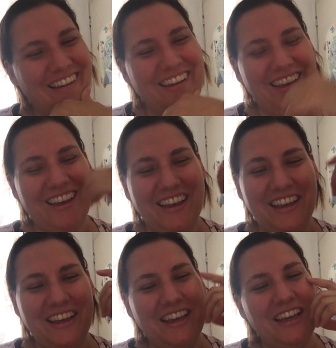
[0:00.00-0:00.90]

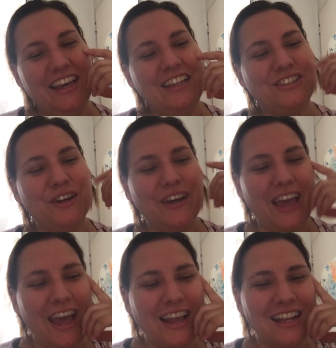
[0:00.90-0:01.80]
It's
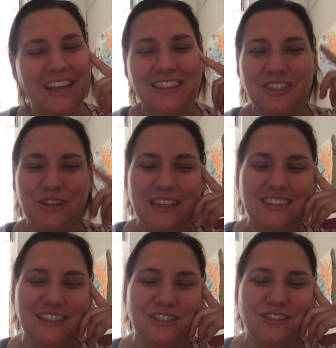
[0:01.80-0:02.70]
okay. Like the
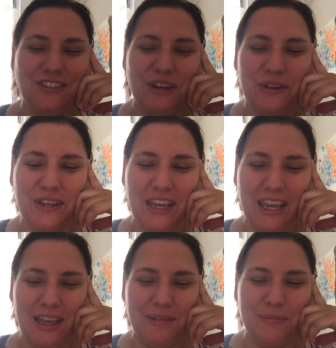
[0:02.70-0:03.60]
translations are
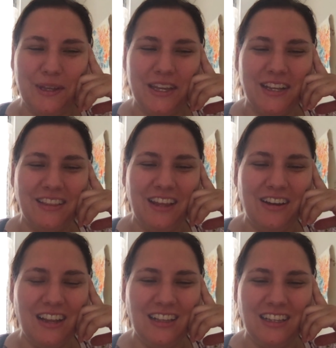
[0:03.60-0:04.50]
okay, but
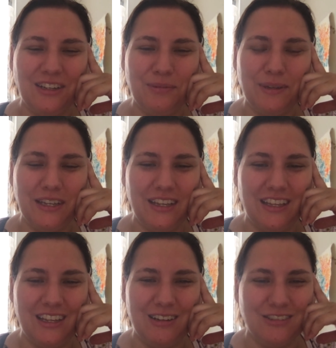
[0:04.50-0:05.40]
they're a little
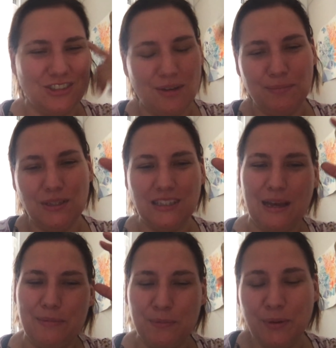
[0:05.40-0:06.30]
bit
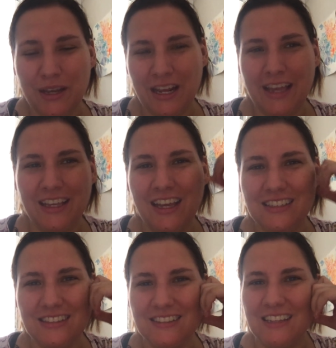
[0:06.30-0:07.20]
jumbled up. But I
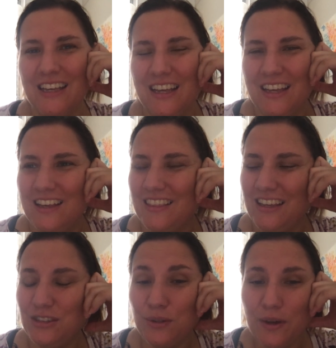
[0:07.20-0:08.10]
guess
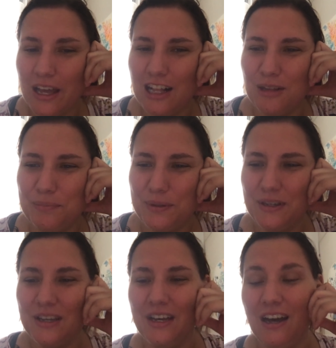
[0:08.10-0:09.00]
they do help